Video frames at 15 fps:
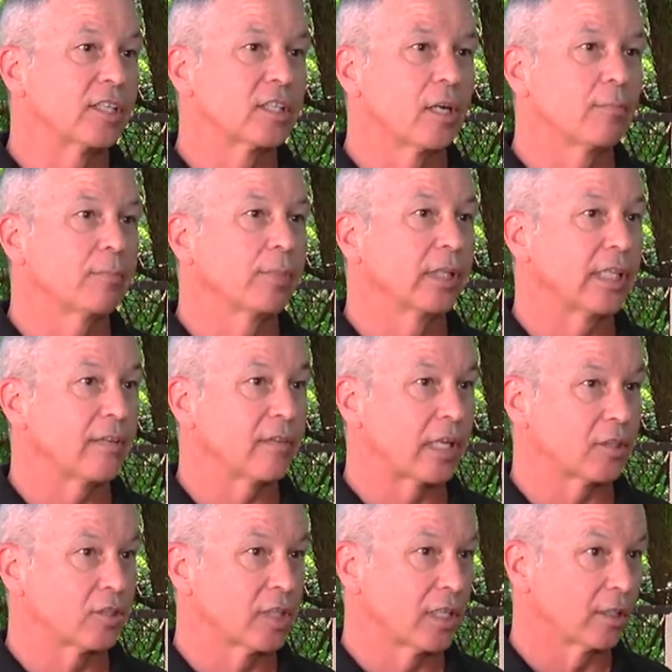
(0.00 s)
Some believe
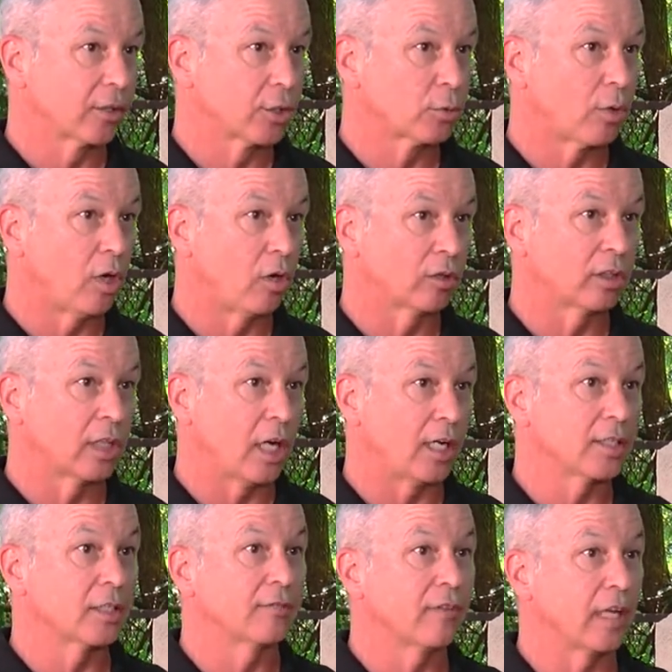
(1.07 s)
that dealers were holding
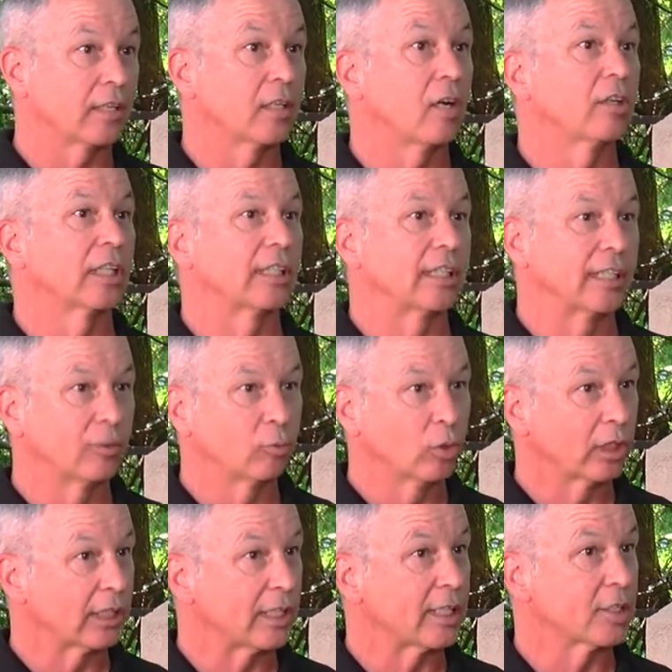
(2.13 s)
on to fentanyl and it didn't
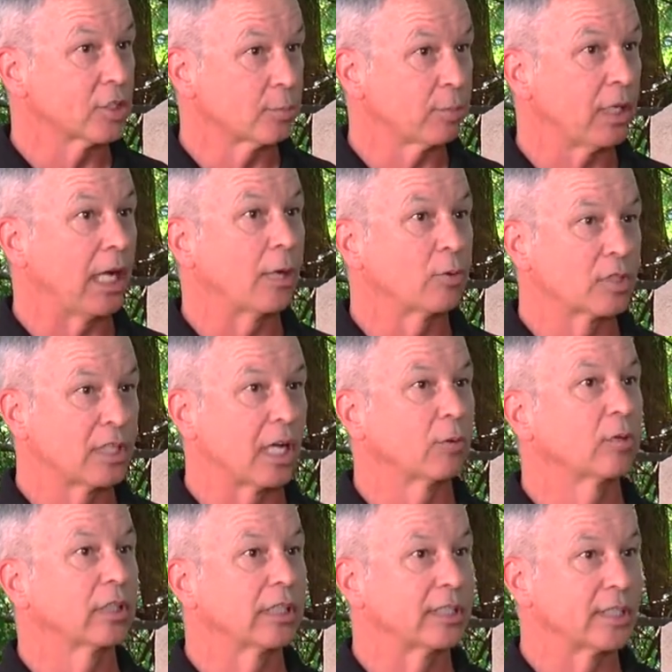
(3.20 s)
really, the supply was not
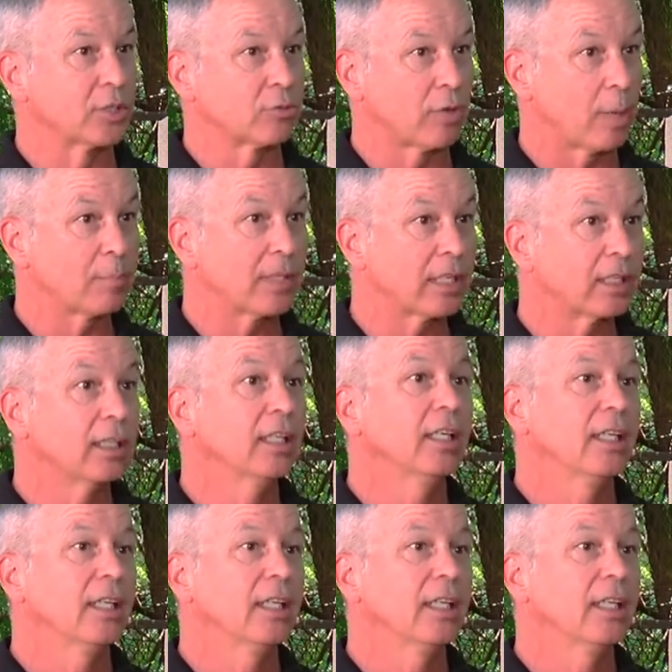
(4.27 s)
really disrupted.